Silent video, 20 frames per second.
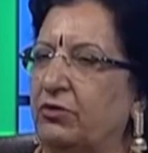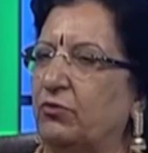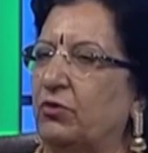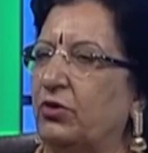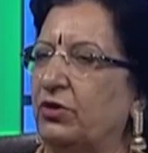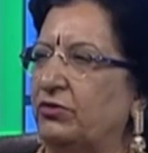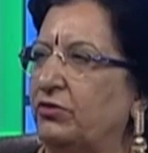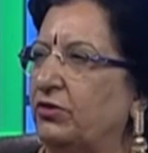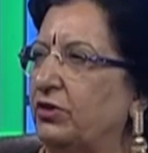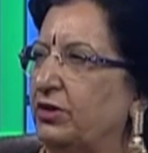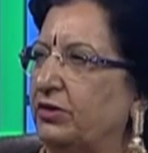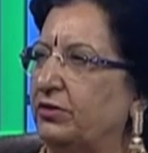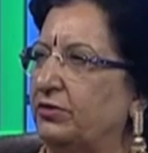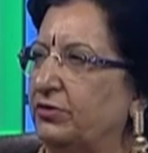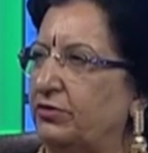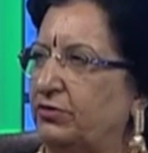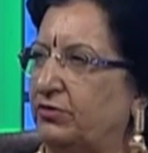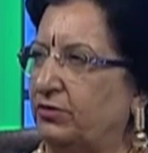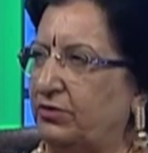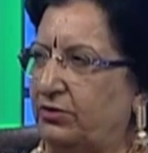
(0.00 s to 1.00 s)
washing
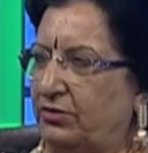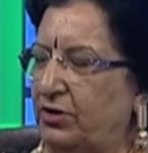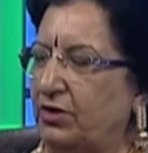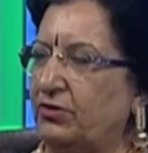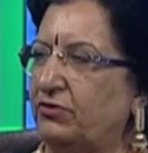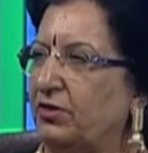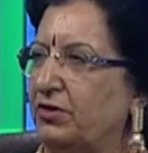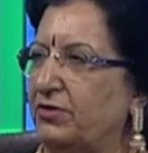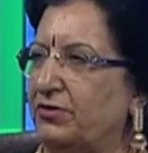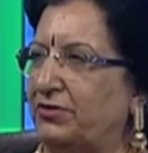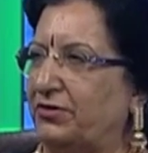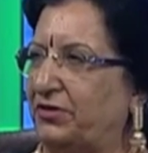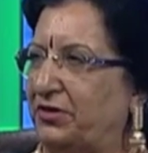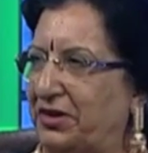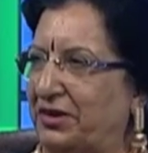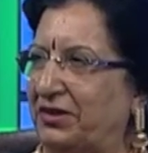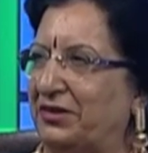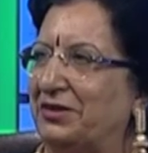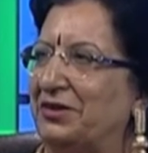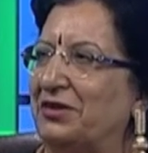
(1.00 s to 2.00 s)
stations
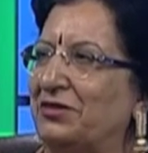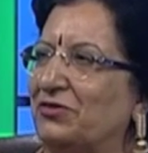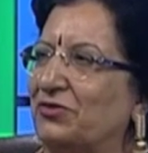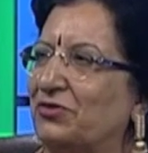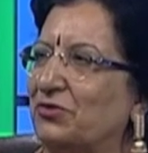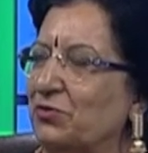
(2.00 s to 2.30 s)
there in okay.